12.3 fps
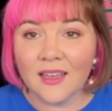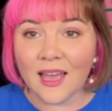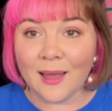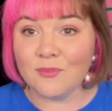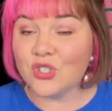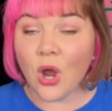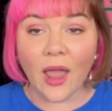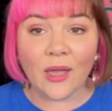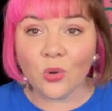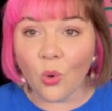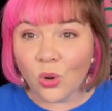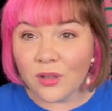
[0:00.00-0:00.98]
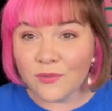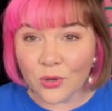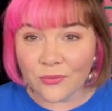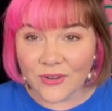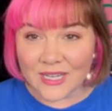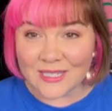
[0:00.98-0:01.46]
Um, try on all of
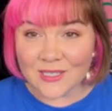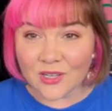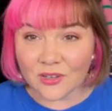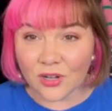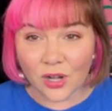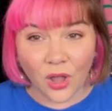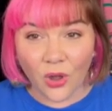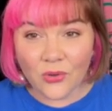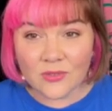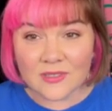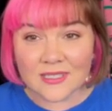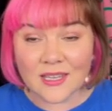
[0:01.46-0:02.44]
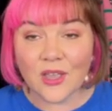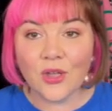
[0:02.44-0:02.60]
your friends' clothes,